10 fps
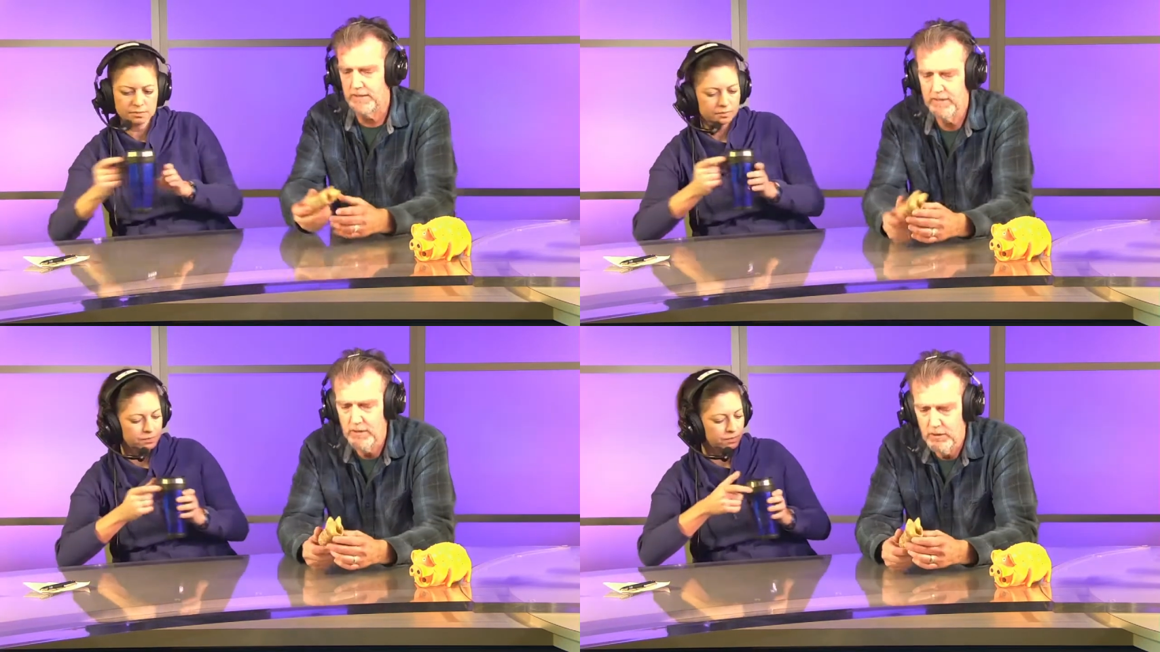
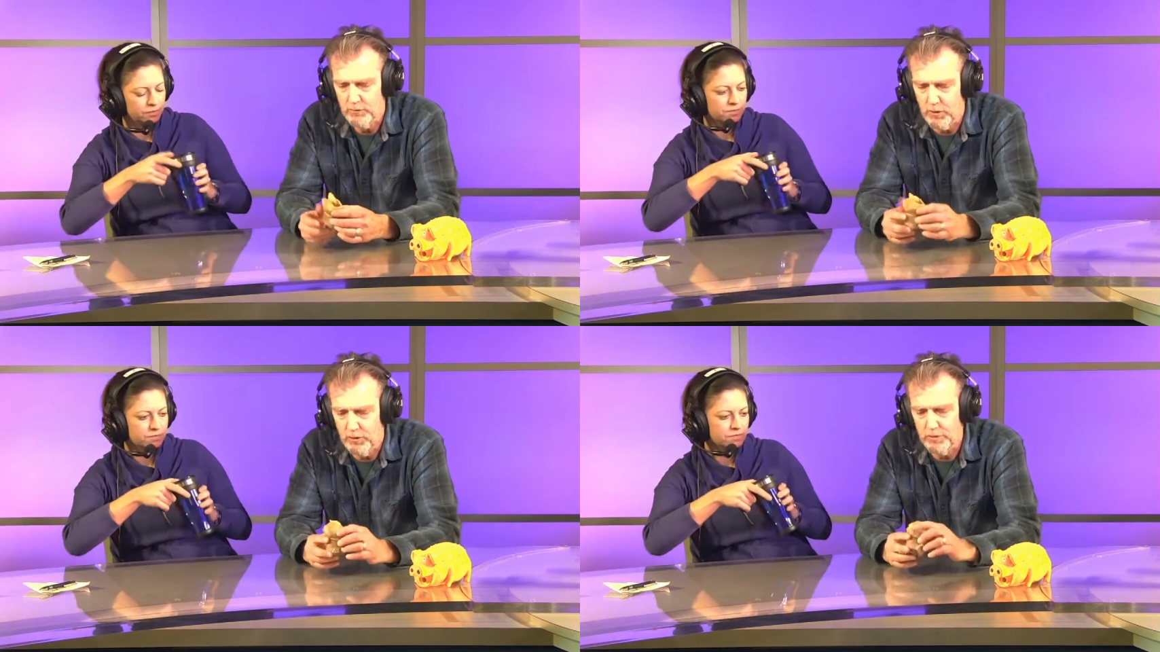Speaker 1: uh,
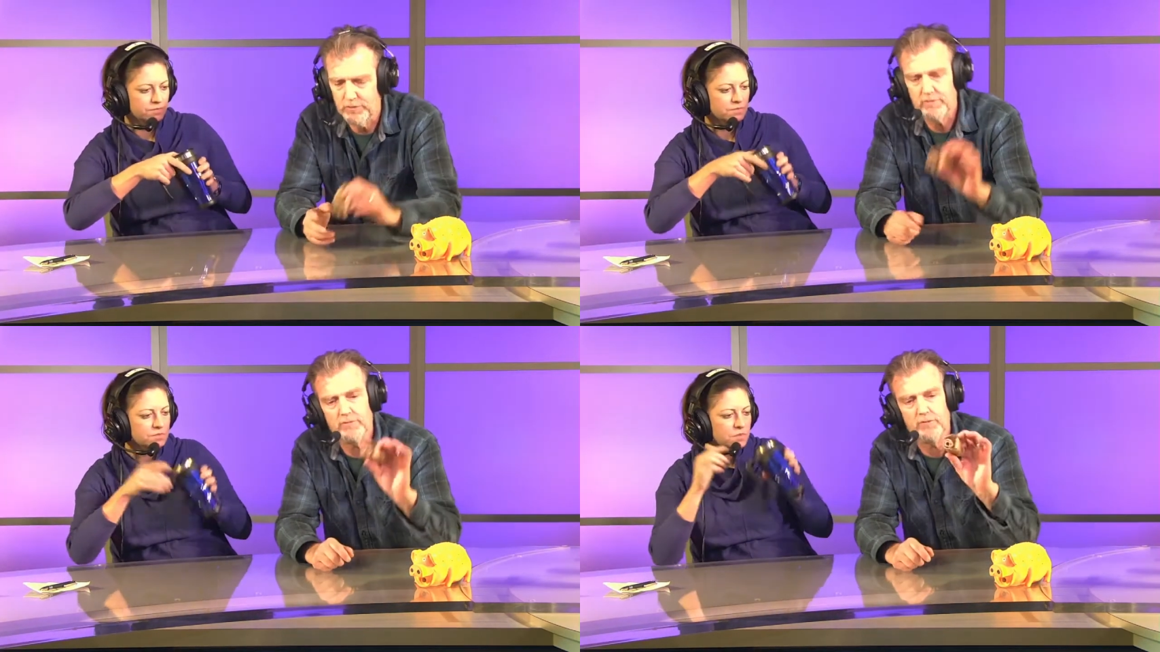
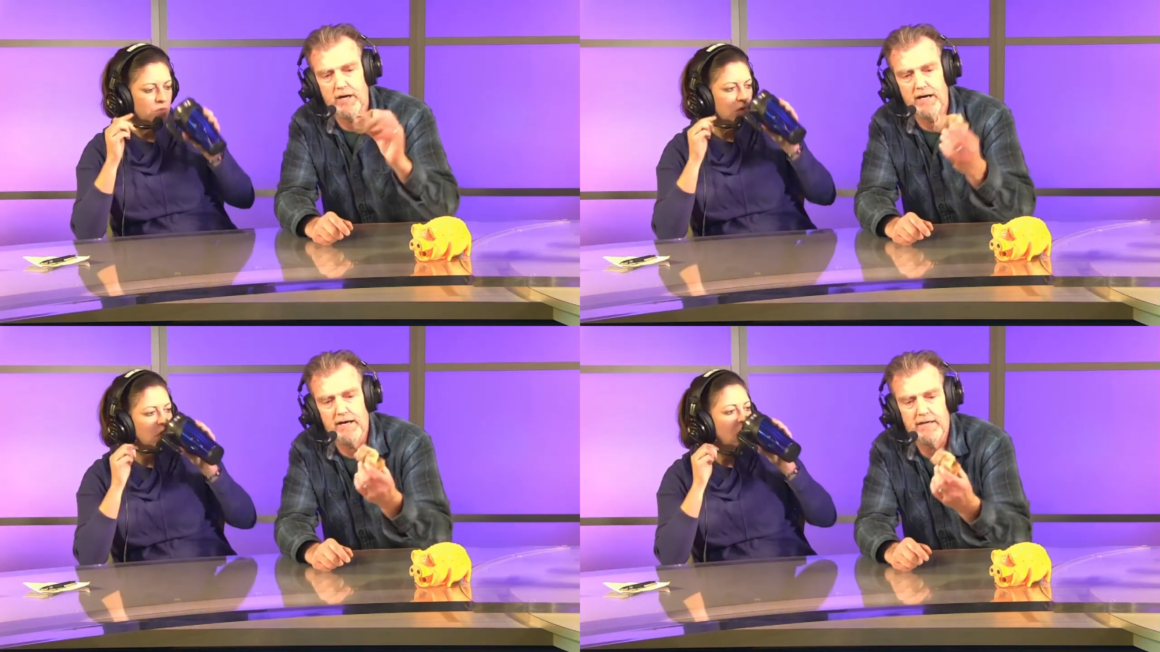rolled
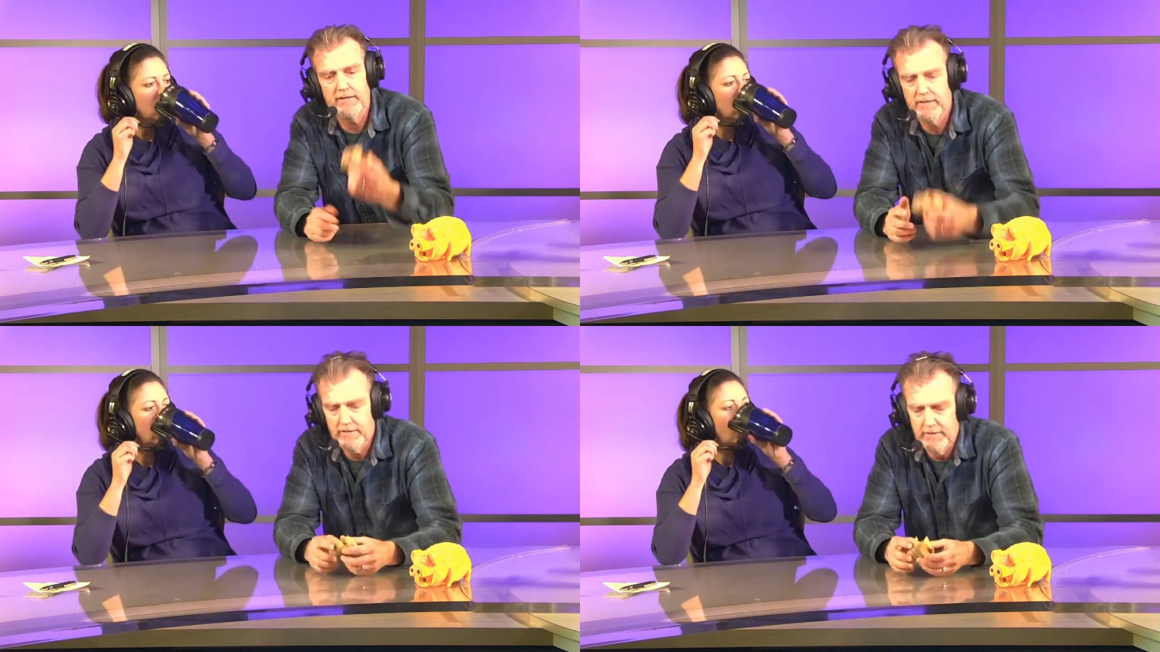
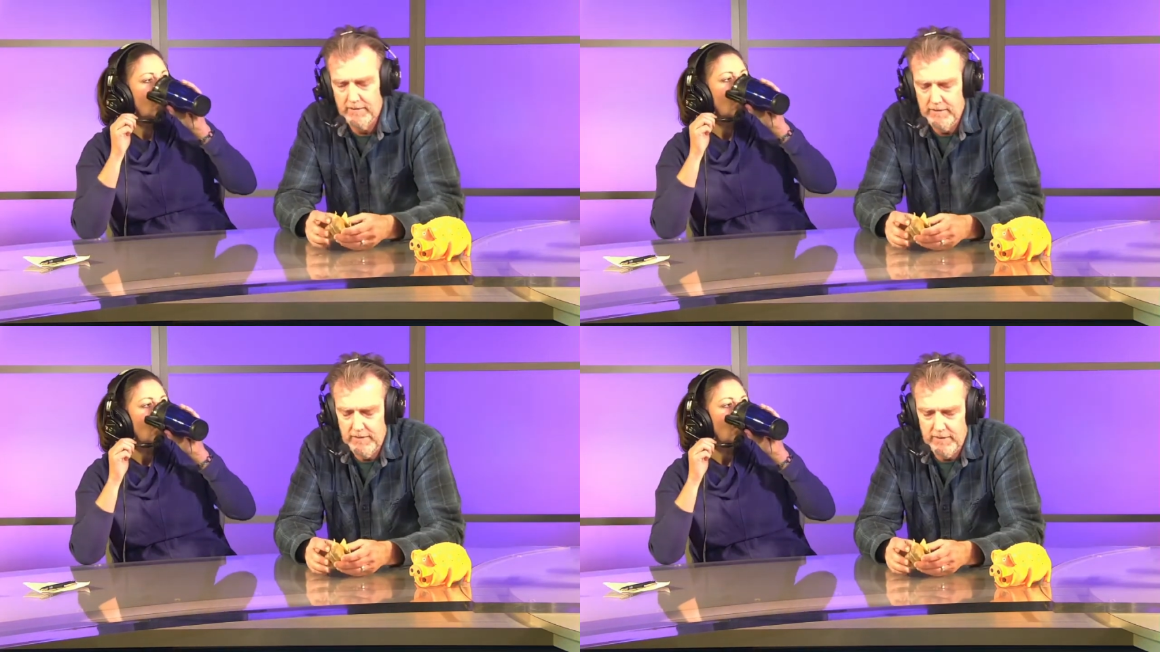rawhide.
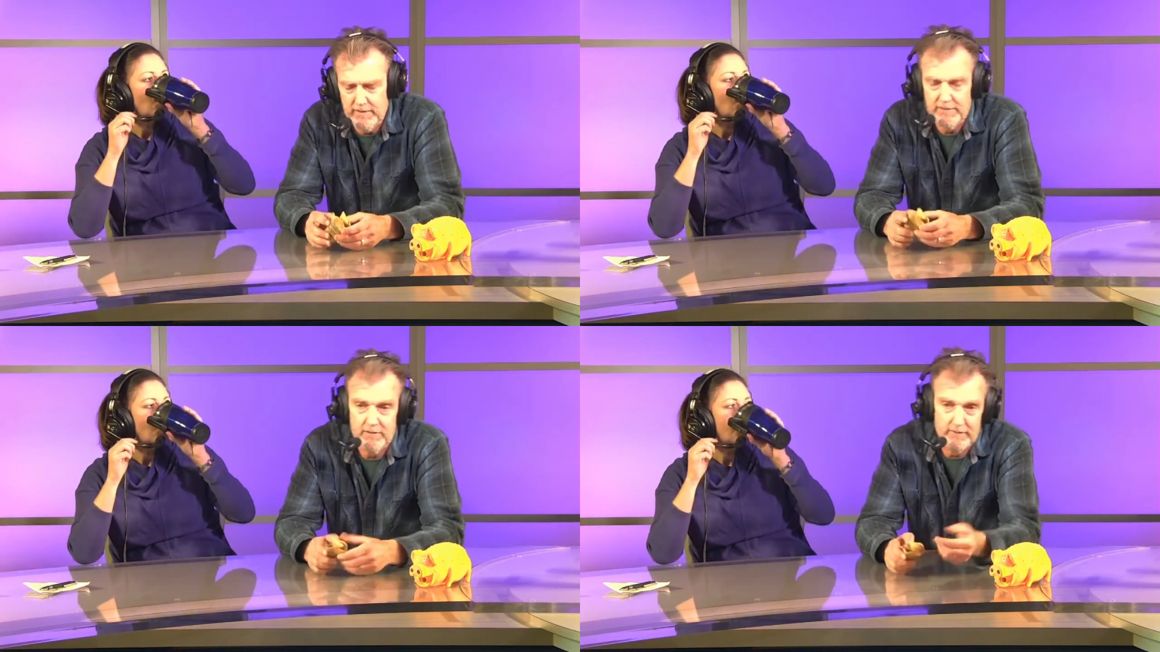
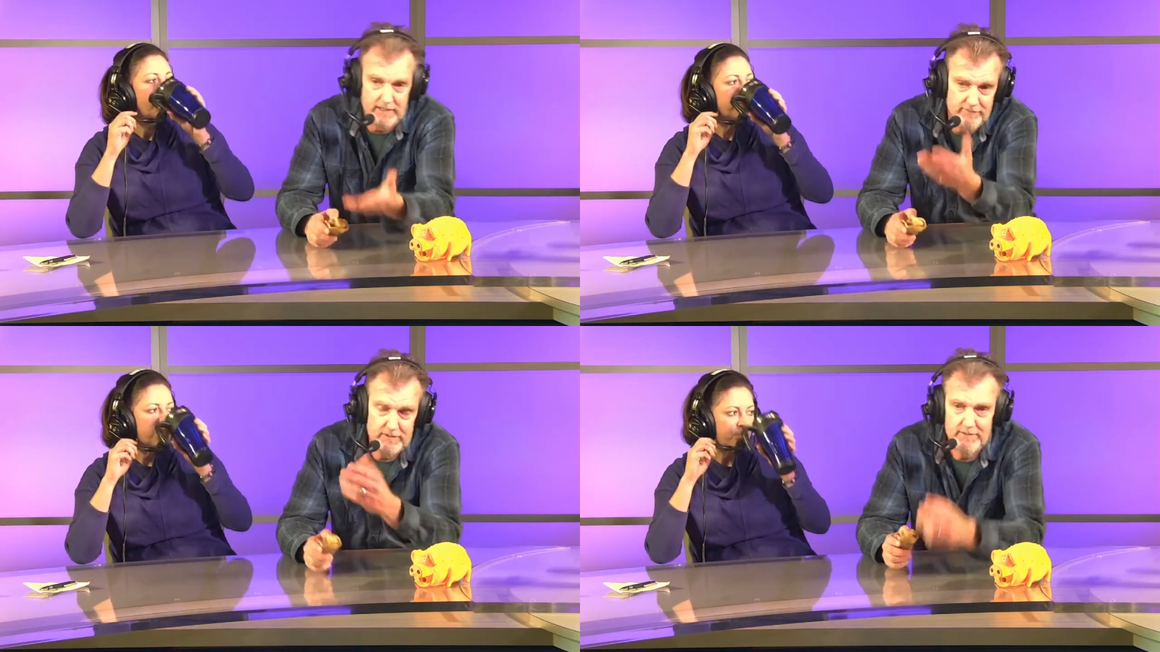And so
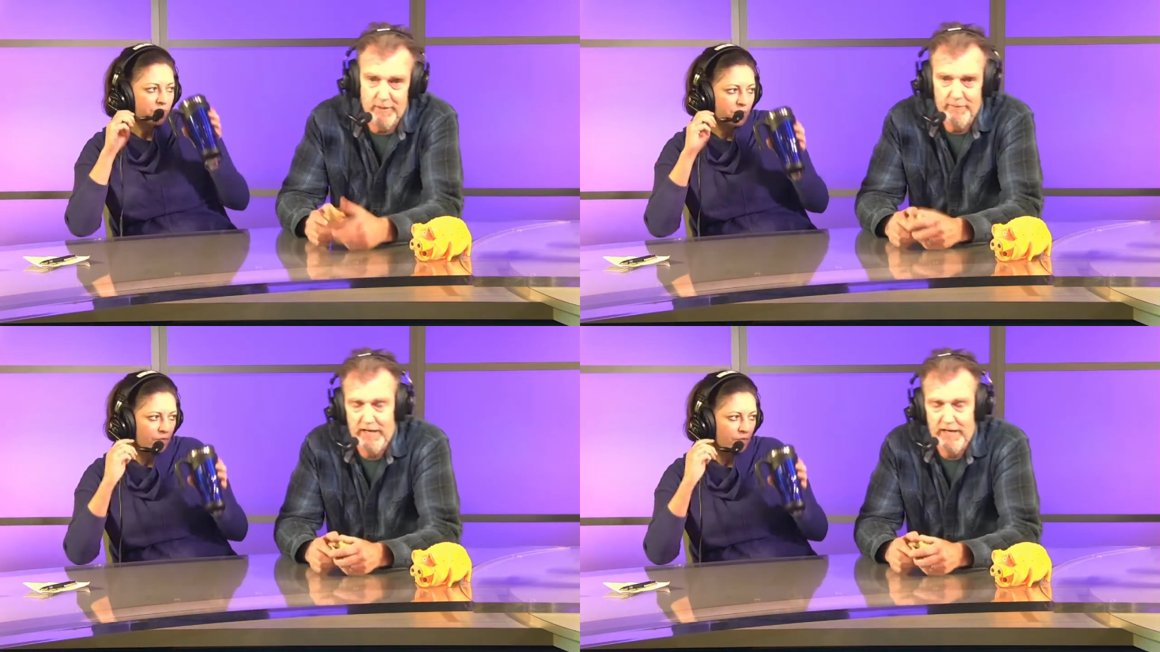we gave it to